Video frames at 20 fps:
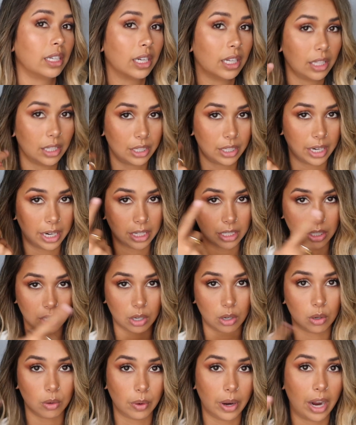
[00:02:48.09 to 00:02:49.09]
color and
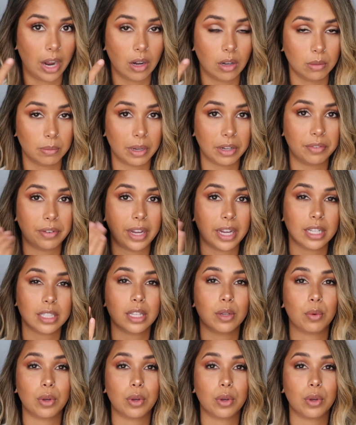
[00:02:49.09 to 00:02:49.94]
go around my face